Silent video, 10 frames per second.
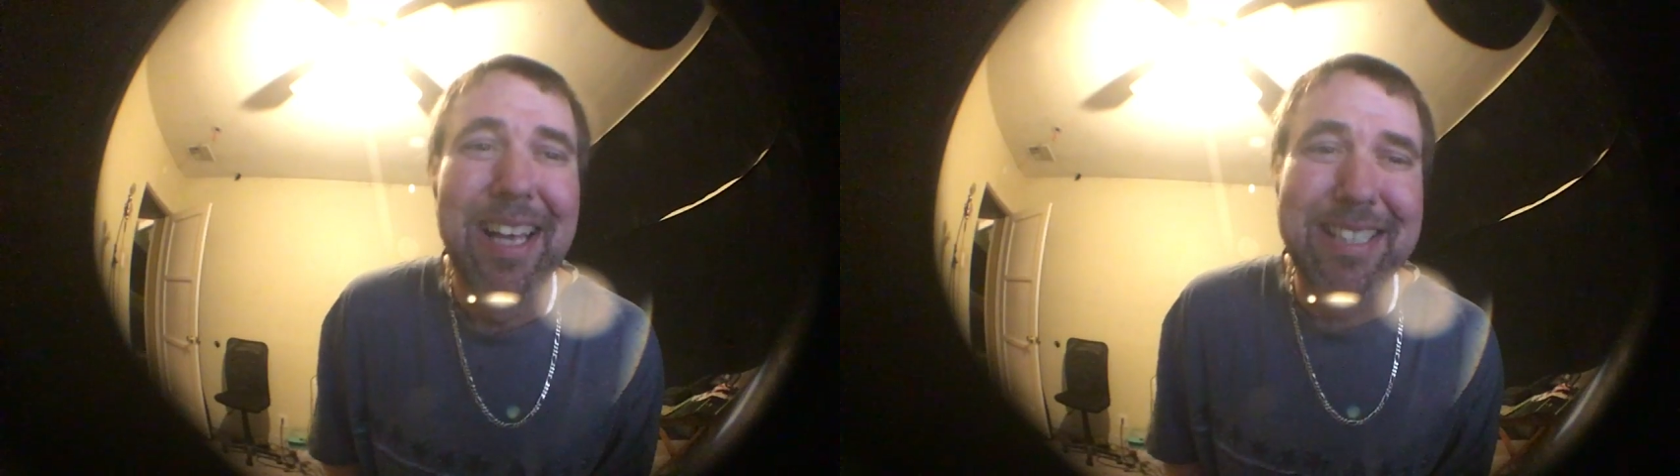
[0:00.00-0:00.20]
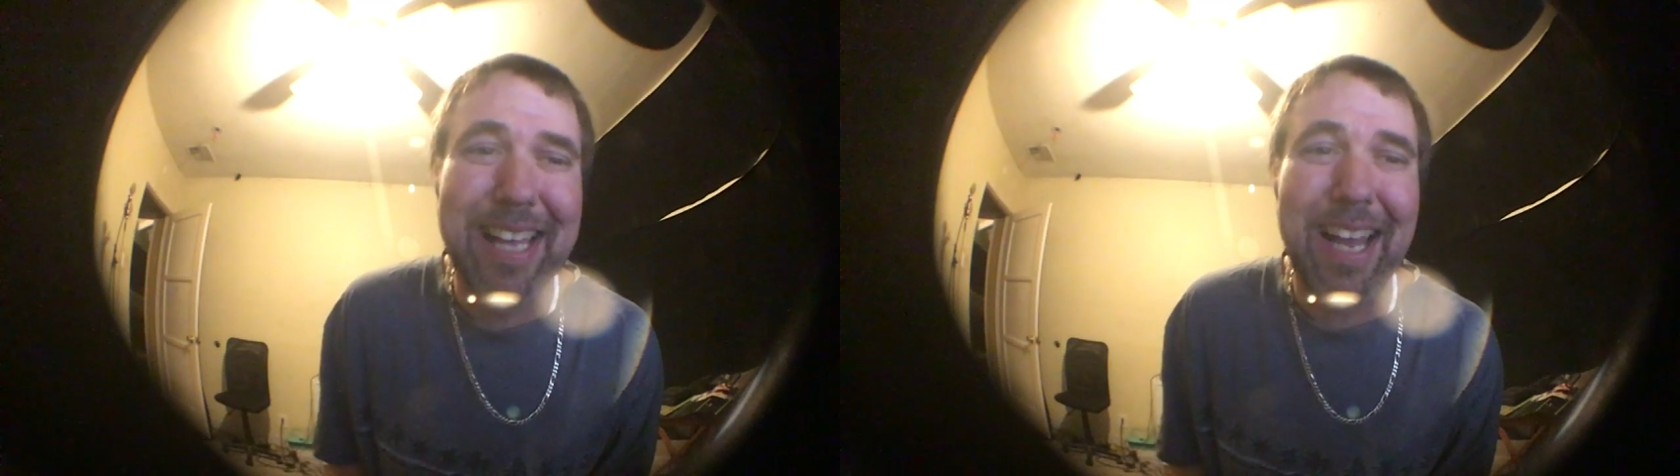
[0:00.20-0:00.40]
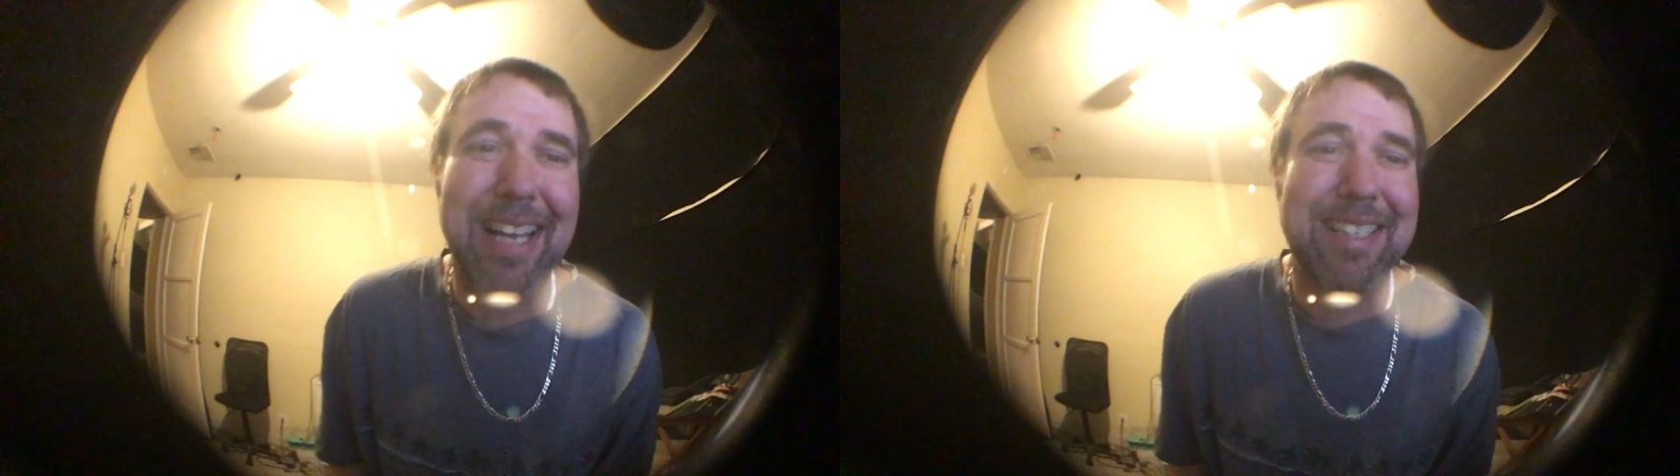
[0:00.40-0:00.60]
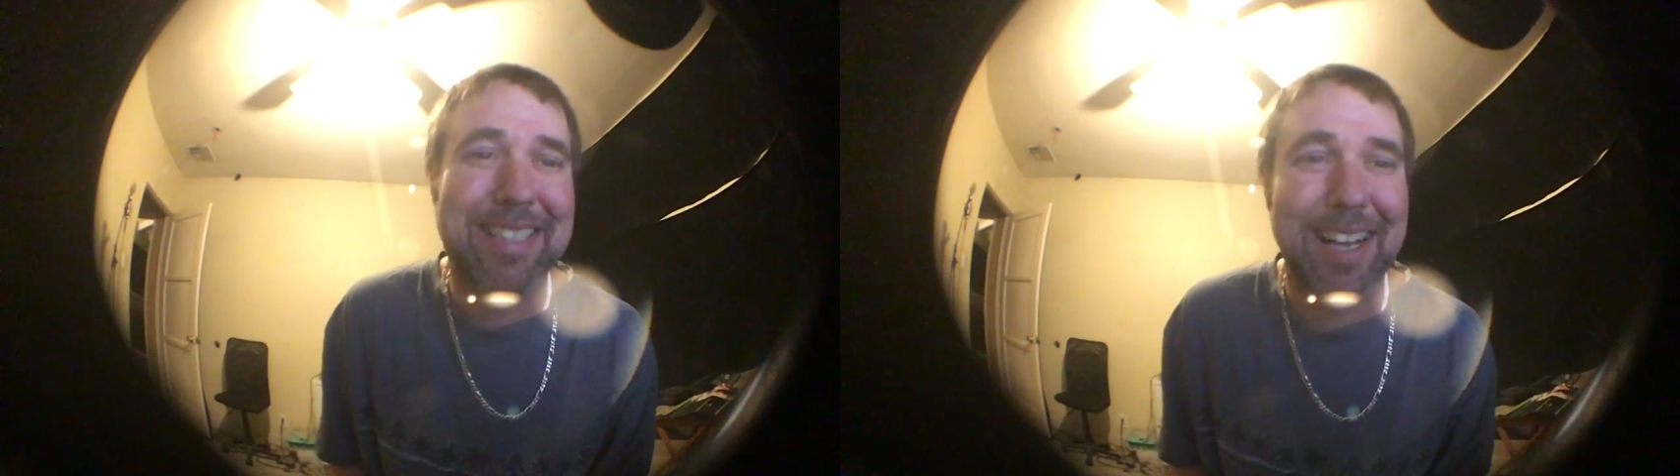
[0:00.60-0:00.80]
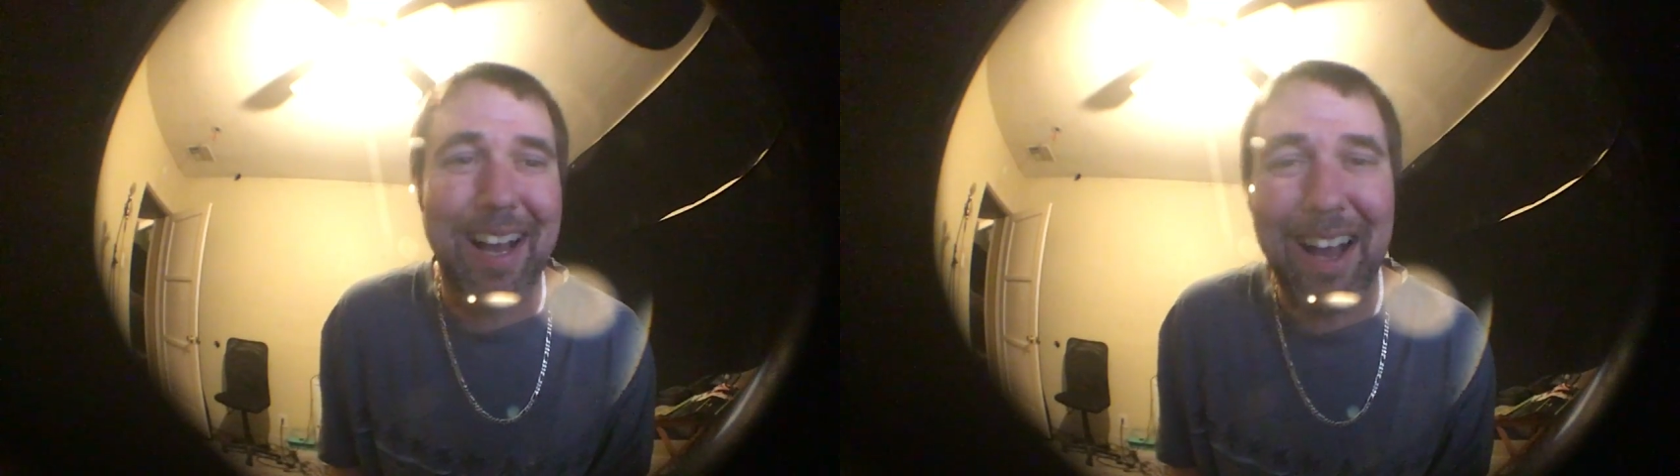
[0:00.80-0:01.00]
Syed
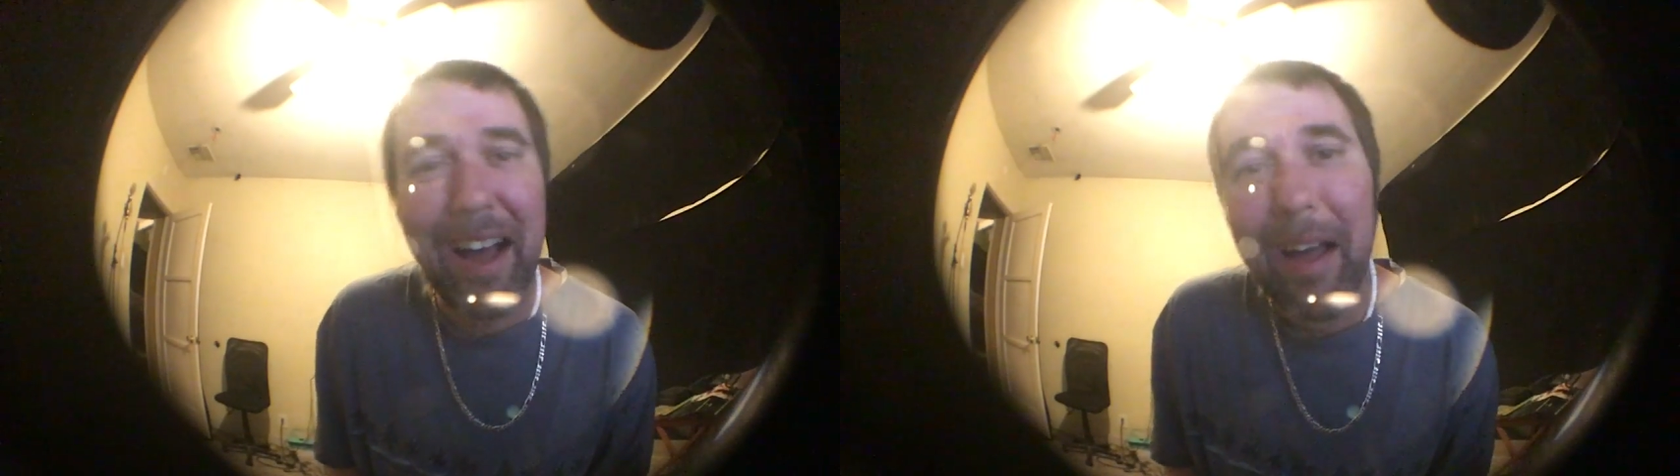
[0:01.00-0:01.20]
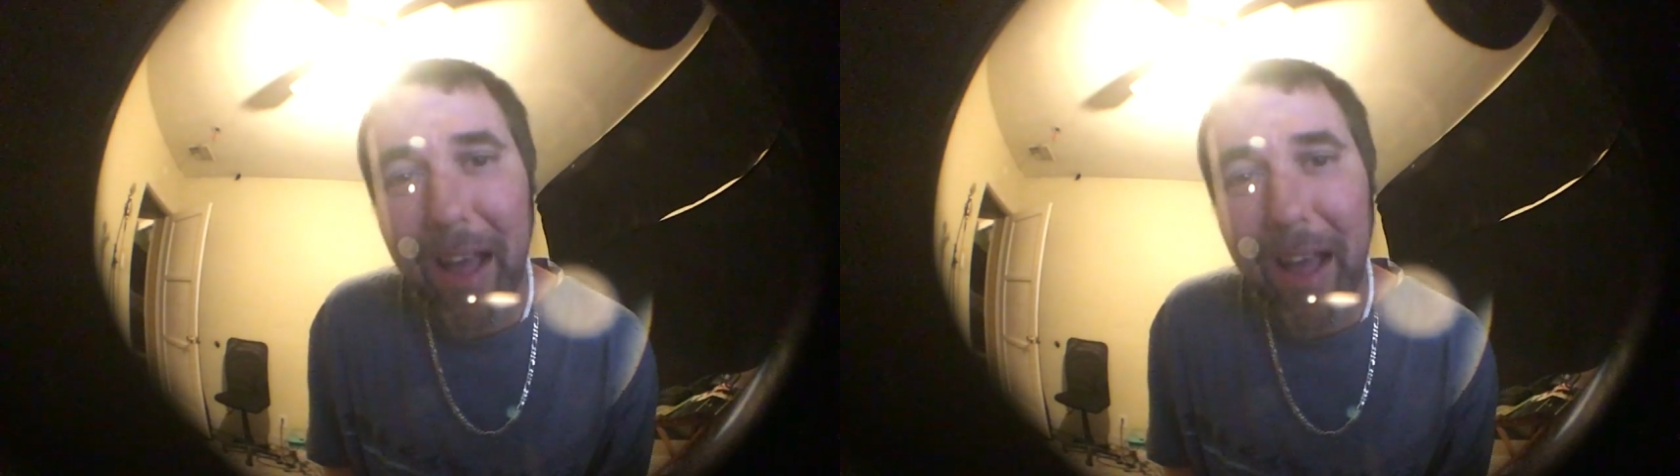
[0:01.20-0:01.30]
Shah,